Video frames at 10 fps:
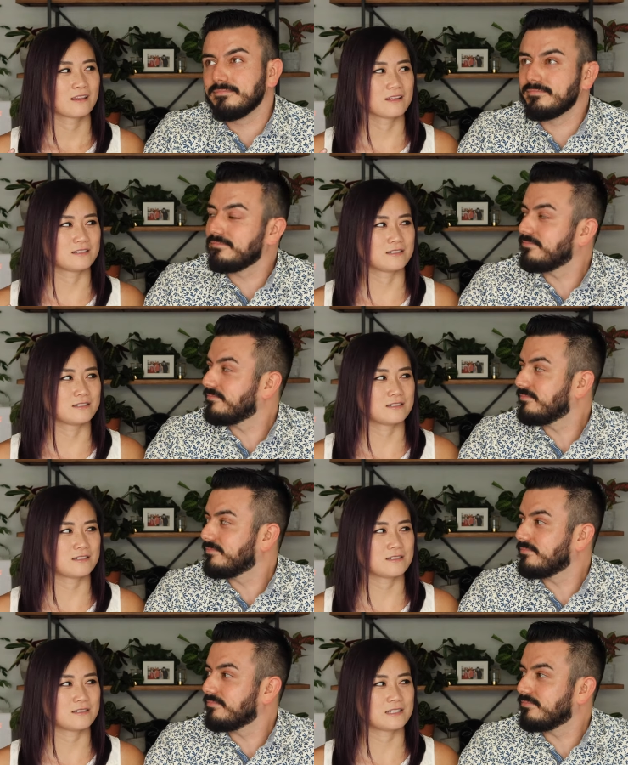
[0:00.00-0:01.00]
Speaker 1: the
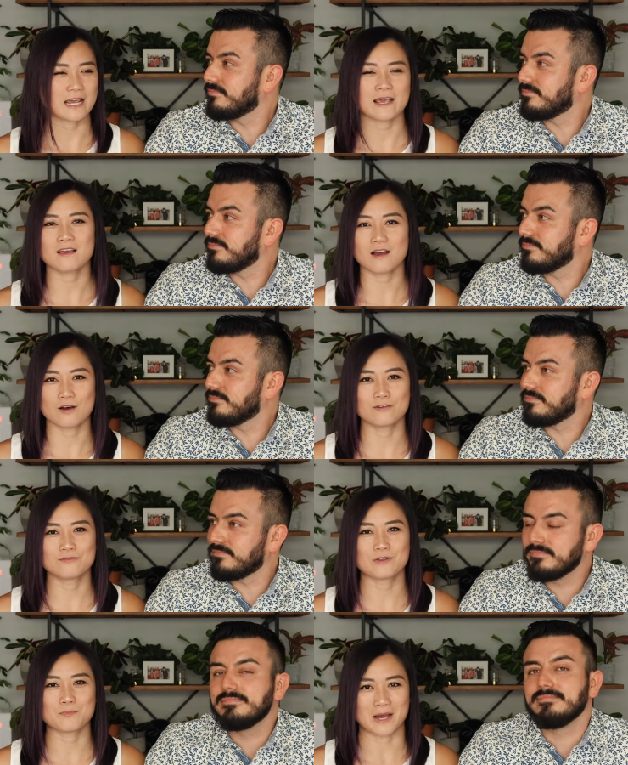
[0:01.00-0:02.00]
day
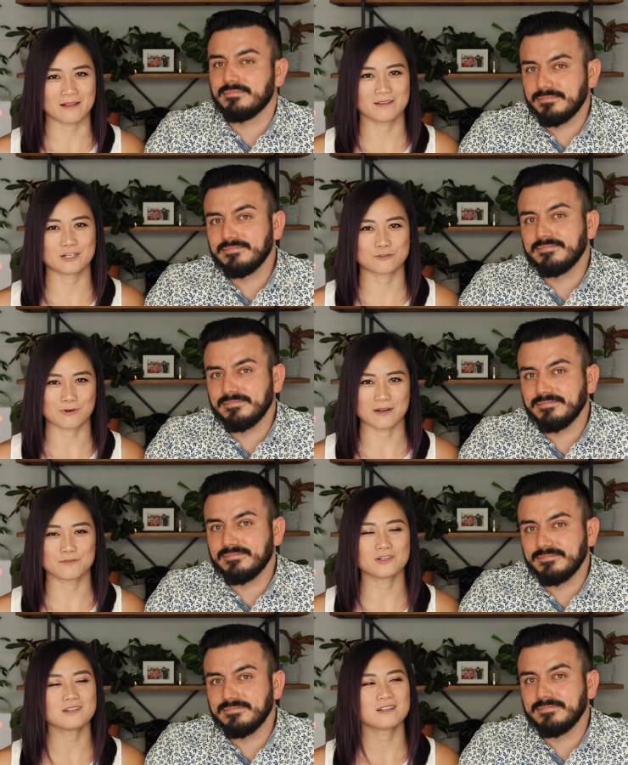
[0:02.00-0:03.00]
of the pallet
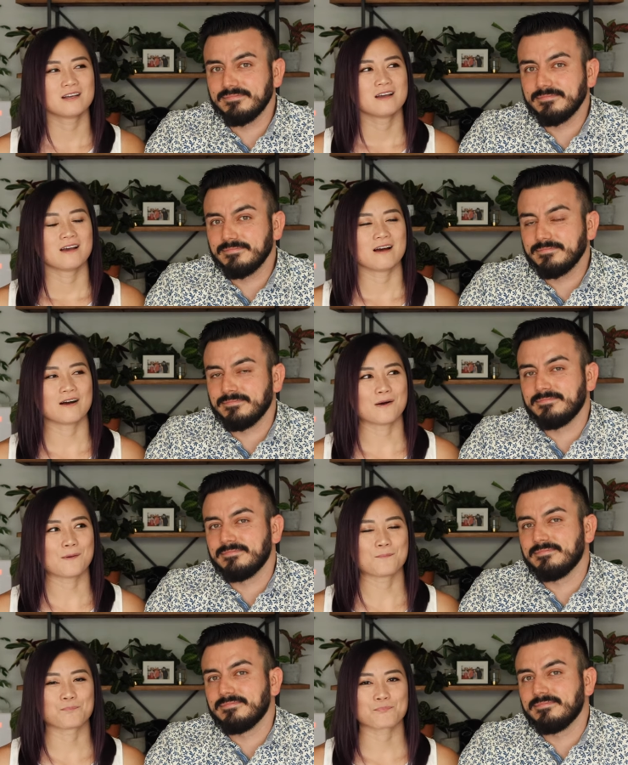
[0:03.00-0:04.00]
arrival.
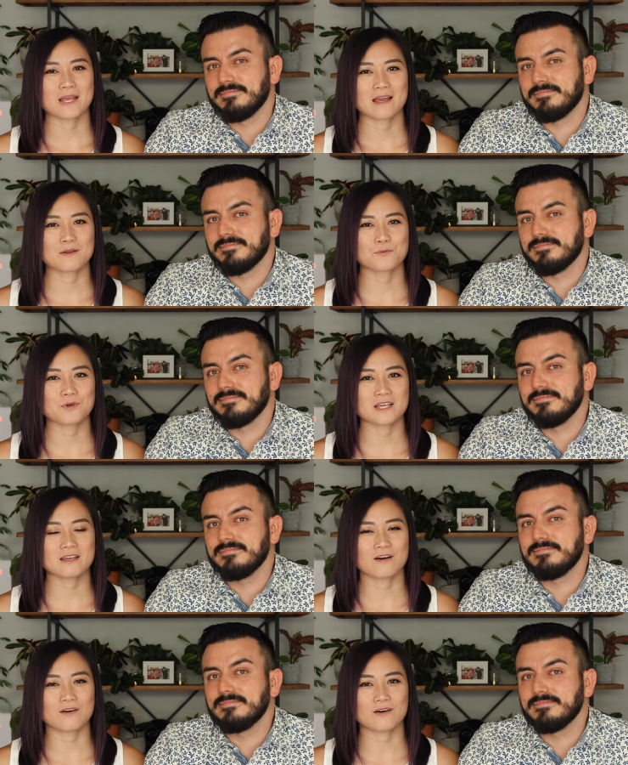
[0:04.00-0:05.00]
Um, and
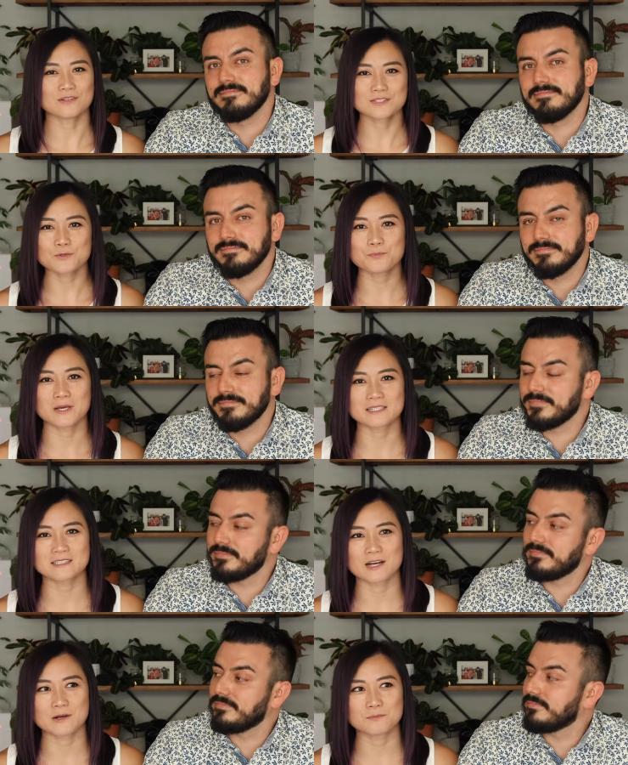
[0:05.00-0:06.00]
we also
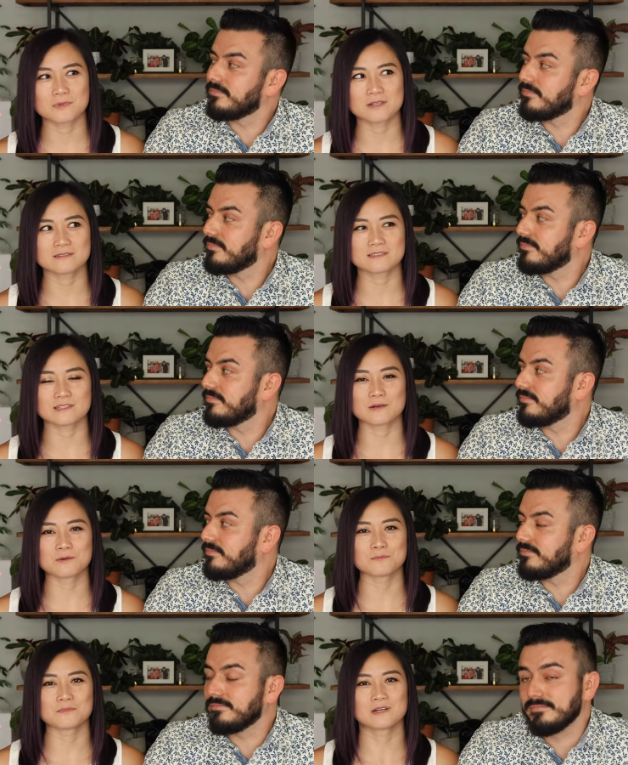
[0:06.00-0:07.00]
picked up
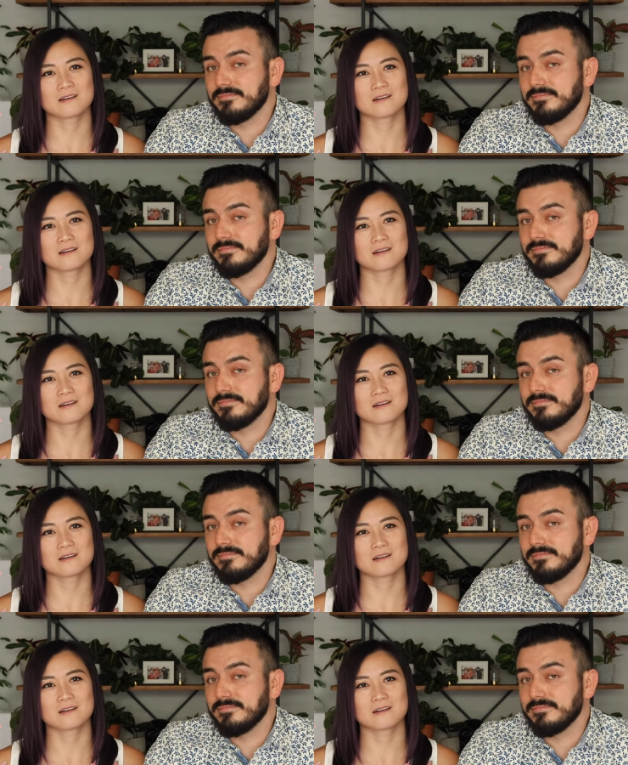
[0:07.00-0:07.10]
some